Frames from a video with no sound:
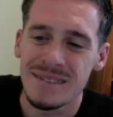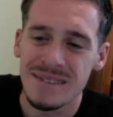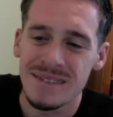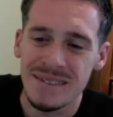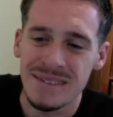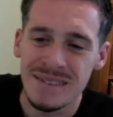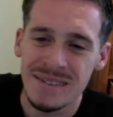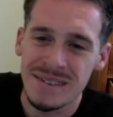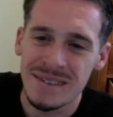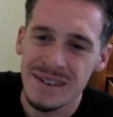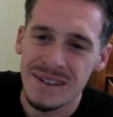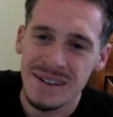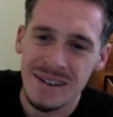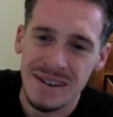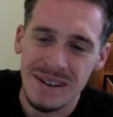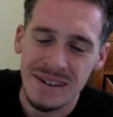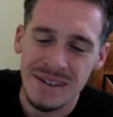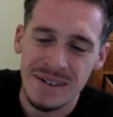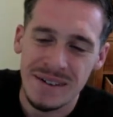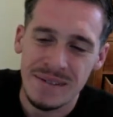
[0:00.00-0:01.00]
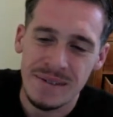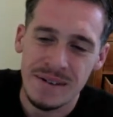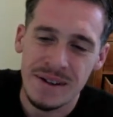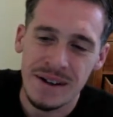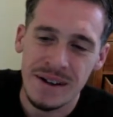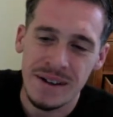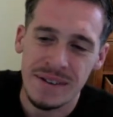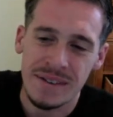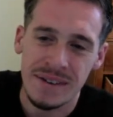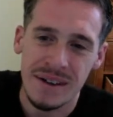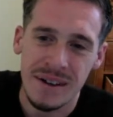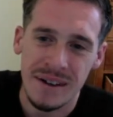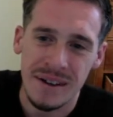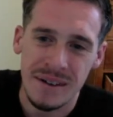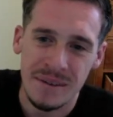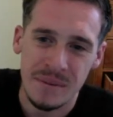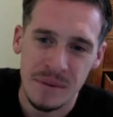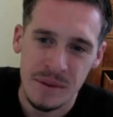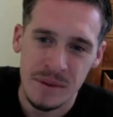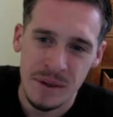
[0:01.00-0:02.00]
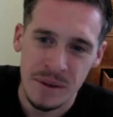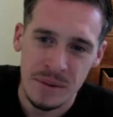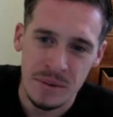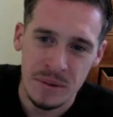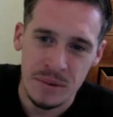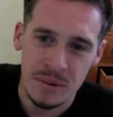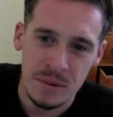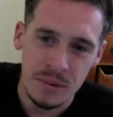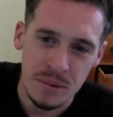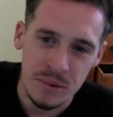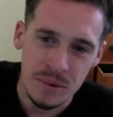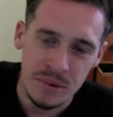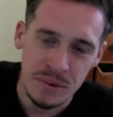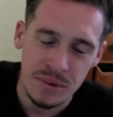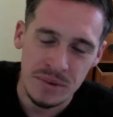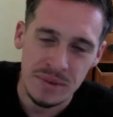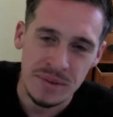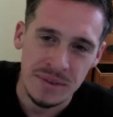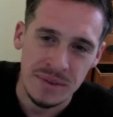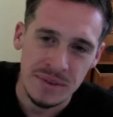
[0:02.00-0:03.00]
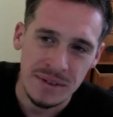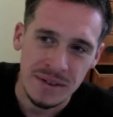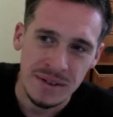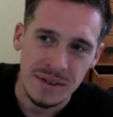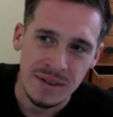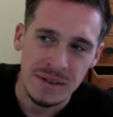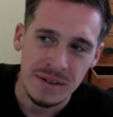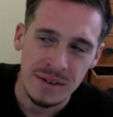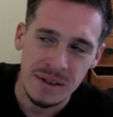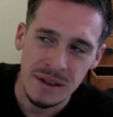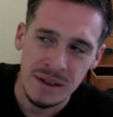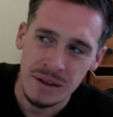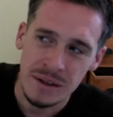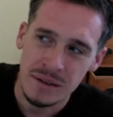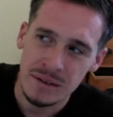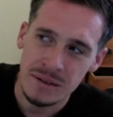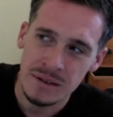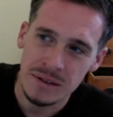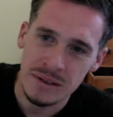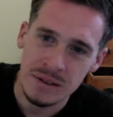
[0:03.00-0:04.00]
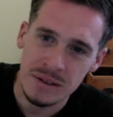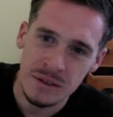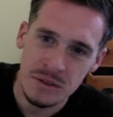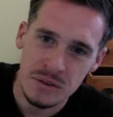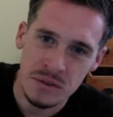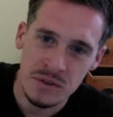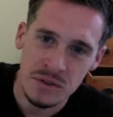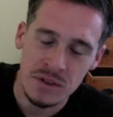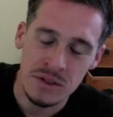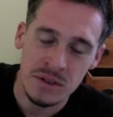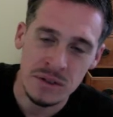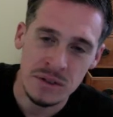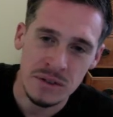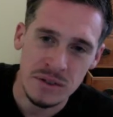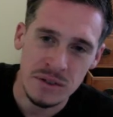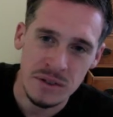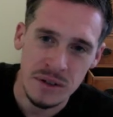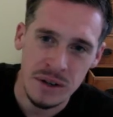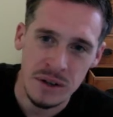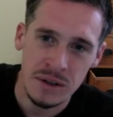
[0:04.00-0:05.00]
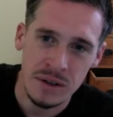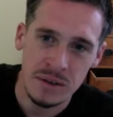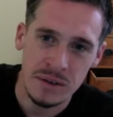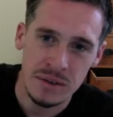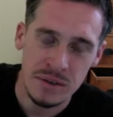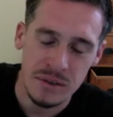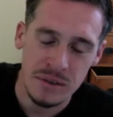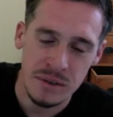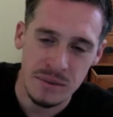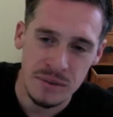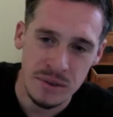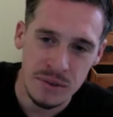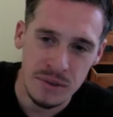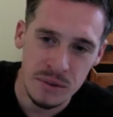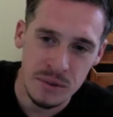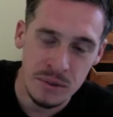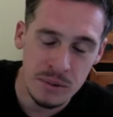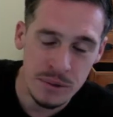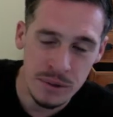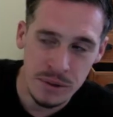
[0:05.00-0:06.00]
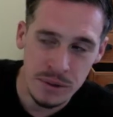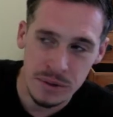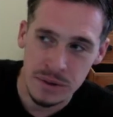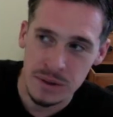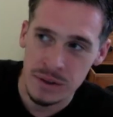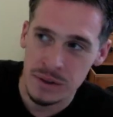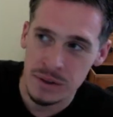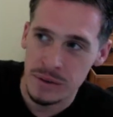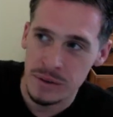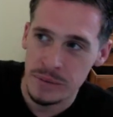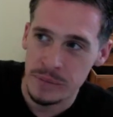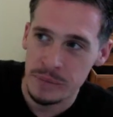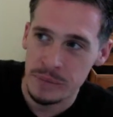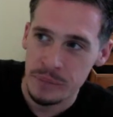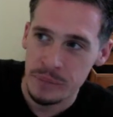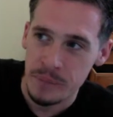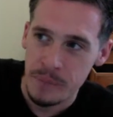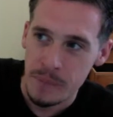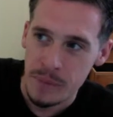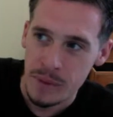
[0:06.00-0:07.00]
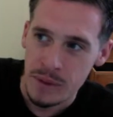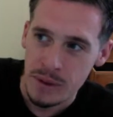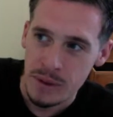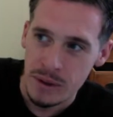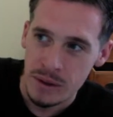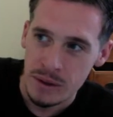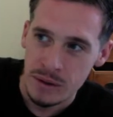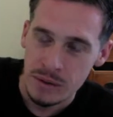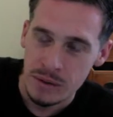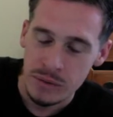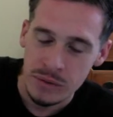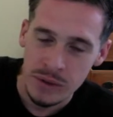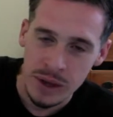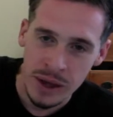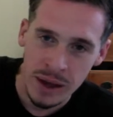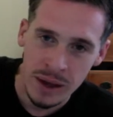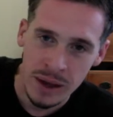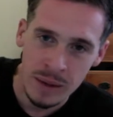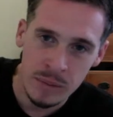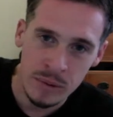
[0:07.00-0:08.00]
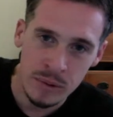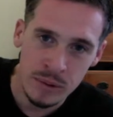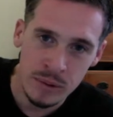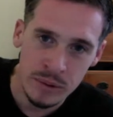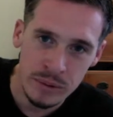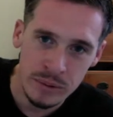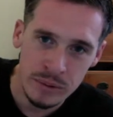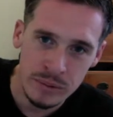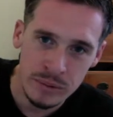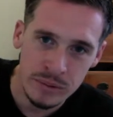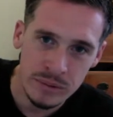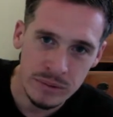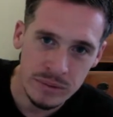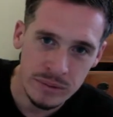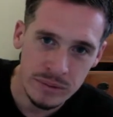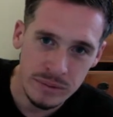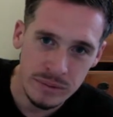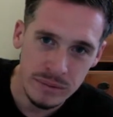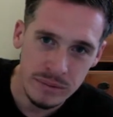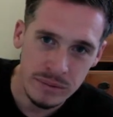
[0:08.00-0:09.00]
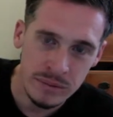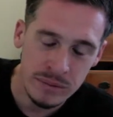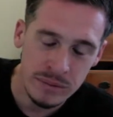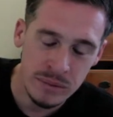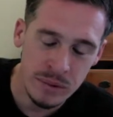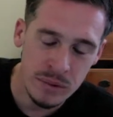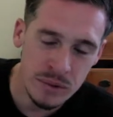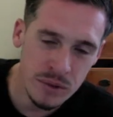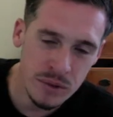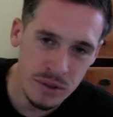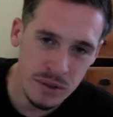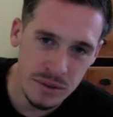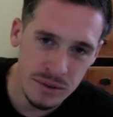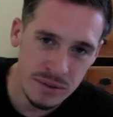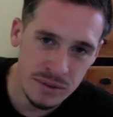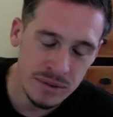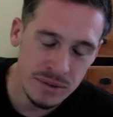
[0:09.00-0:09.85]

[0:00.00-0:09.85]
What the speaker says: yeah, I never got that, but they were cool. They had like interesting stylings of it too, like the abalone version,